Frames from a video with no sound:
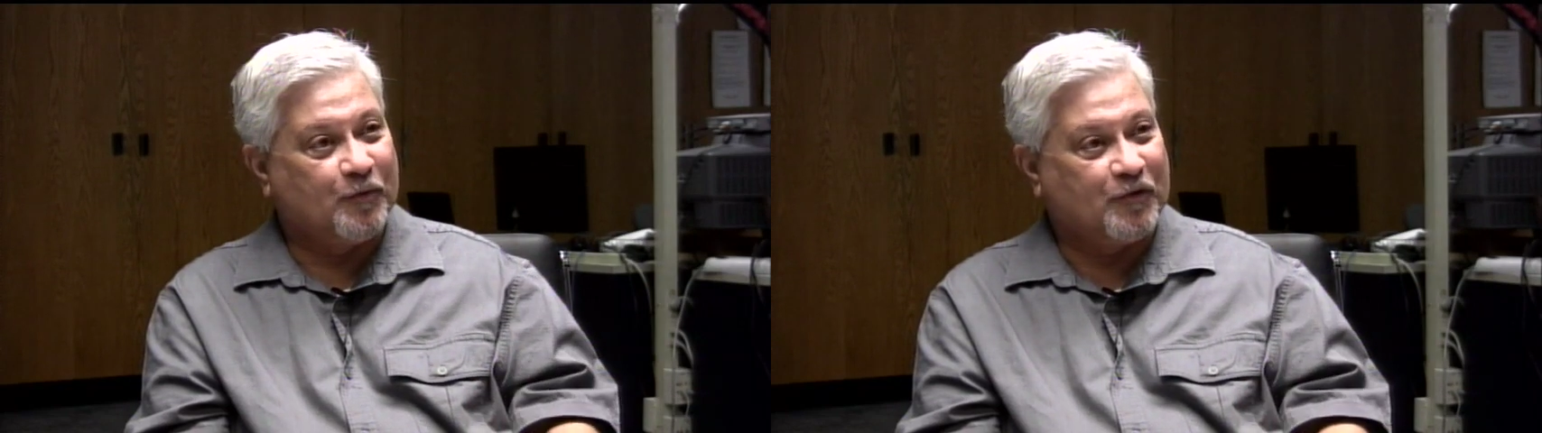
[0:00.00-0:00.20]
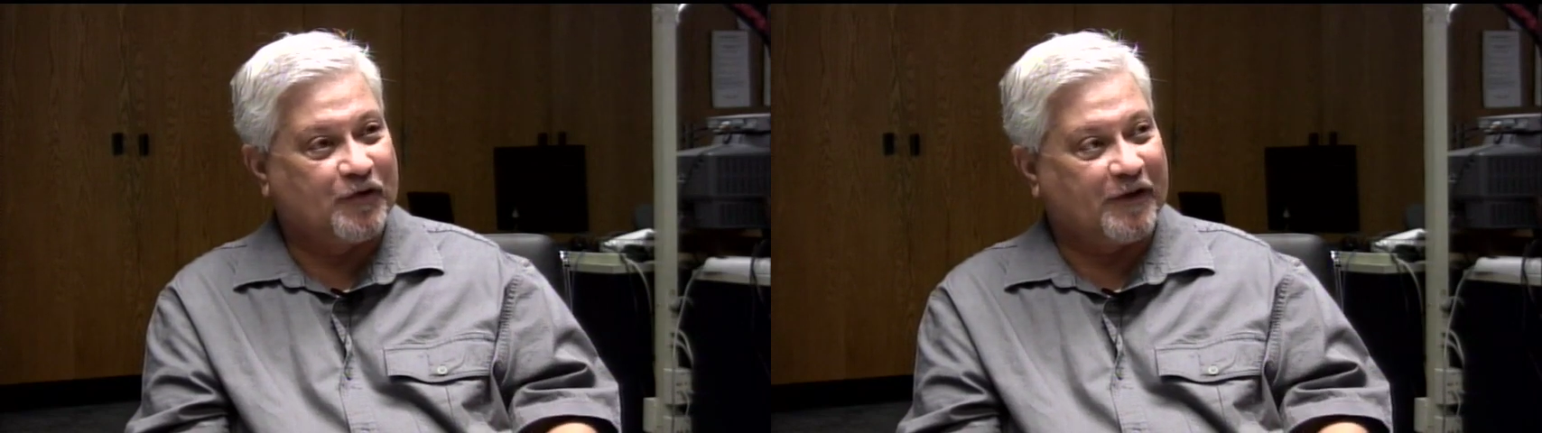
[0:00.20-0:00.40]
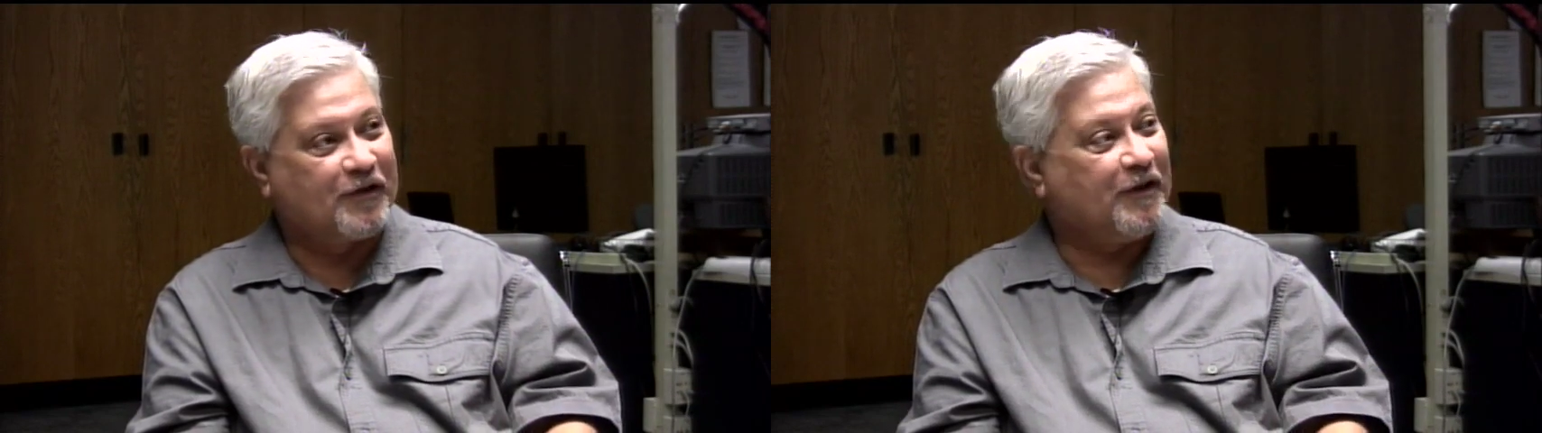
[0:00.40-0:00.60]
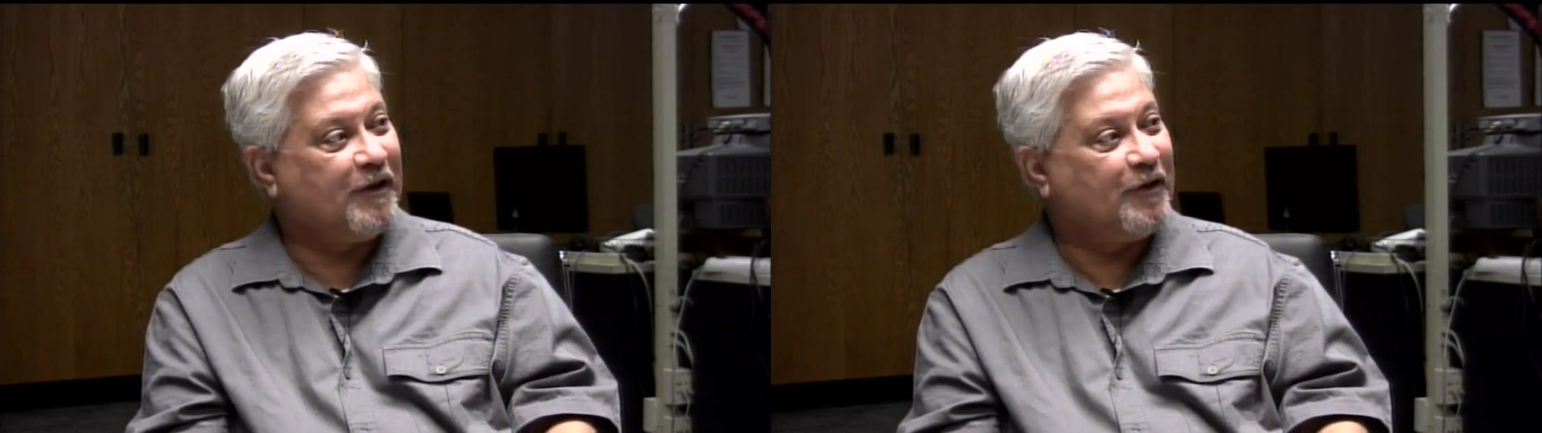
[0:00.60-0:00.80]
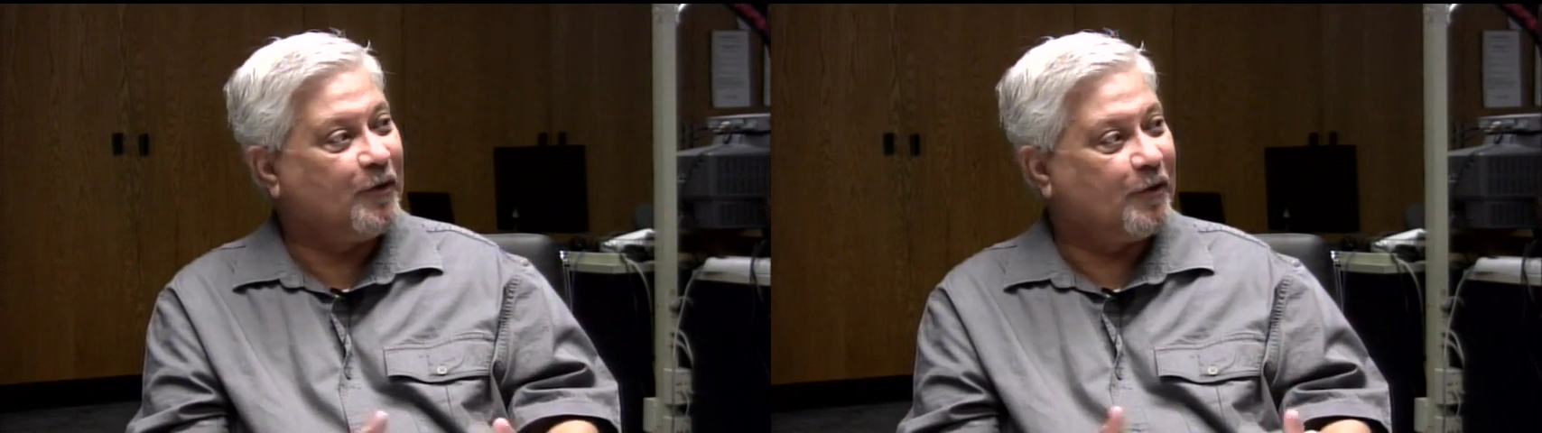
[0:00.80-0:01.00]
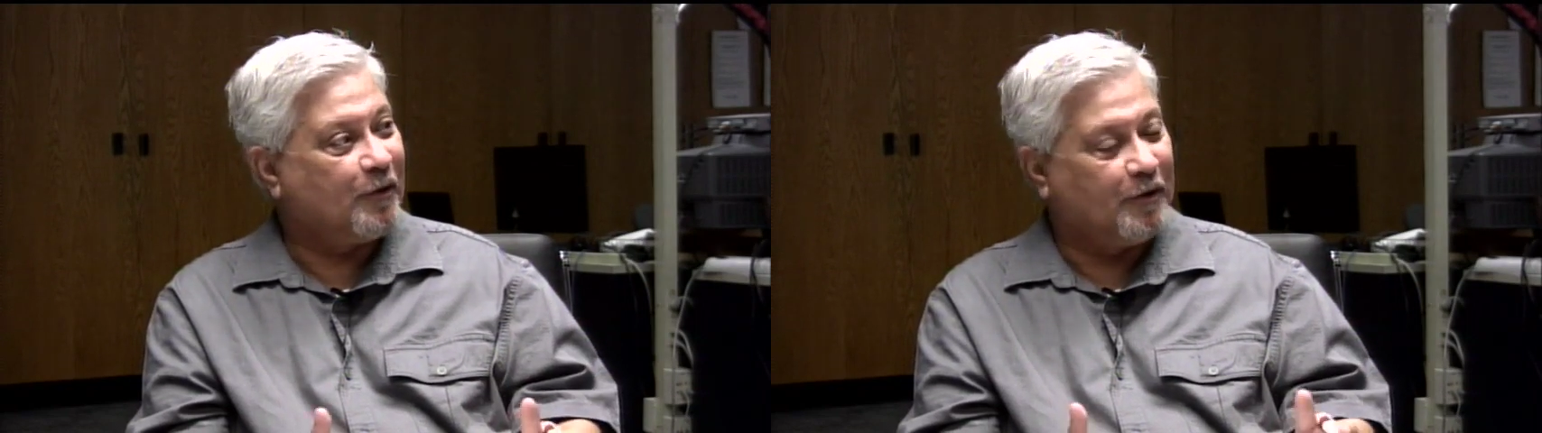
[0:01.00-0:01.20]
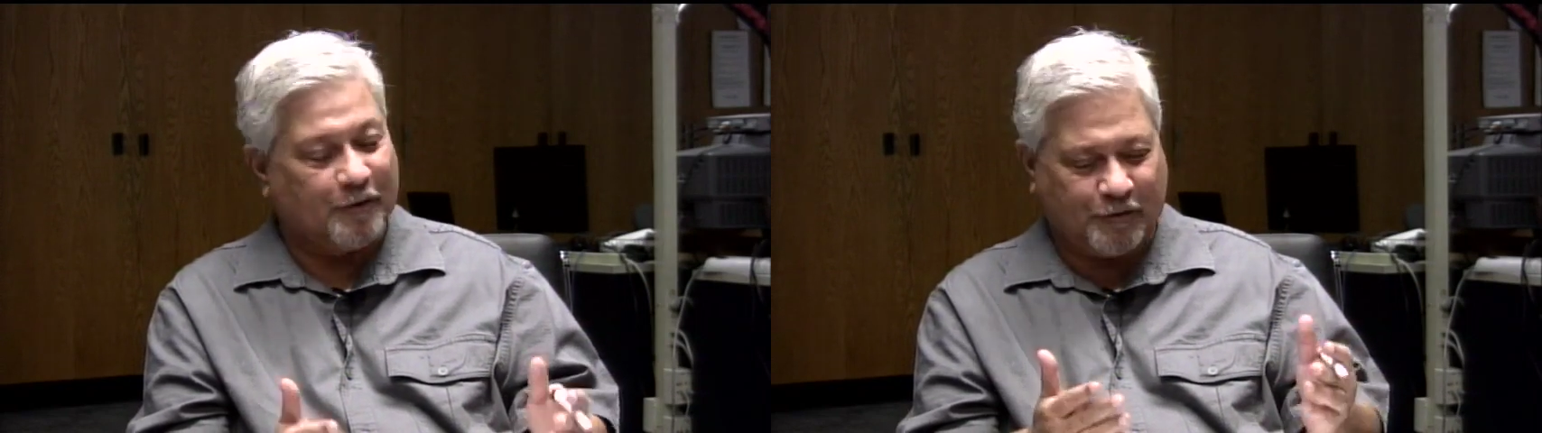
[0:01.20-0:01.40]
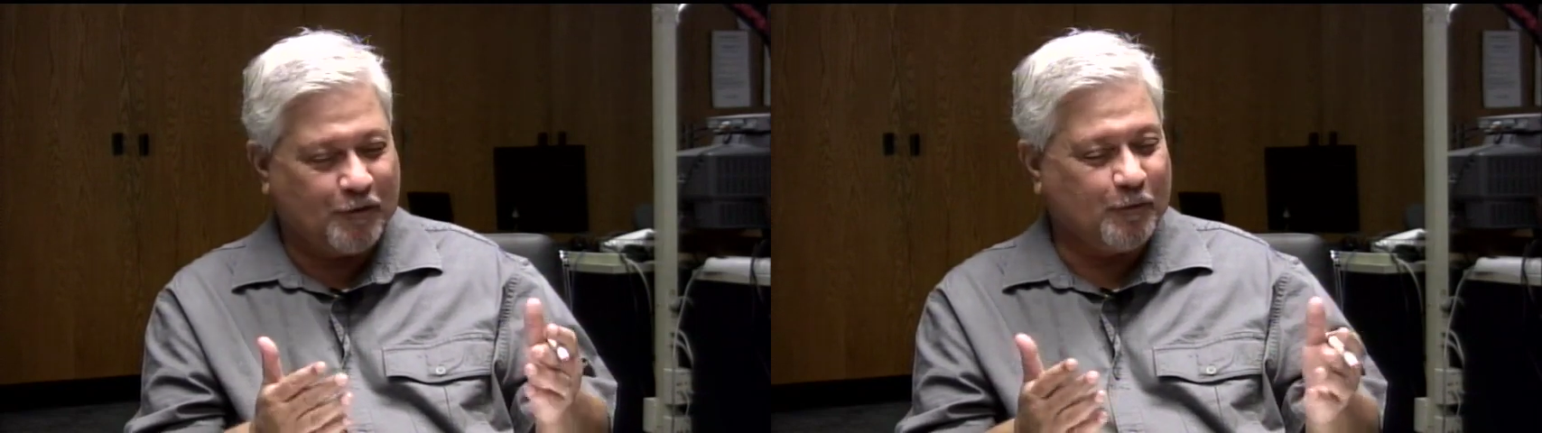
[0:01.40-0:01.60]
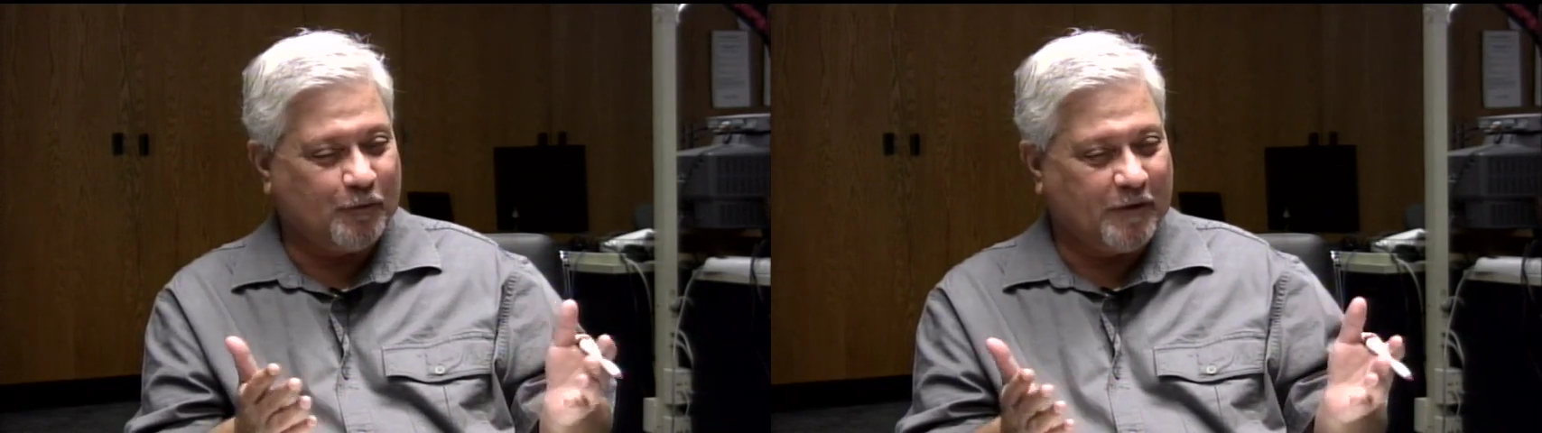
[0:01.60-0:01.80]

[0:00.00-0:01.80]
16 or 2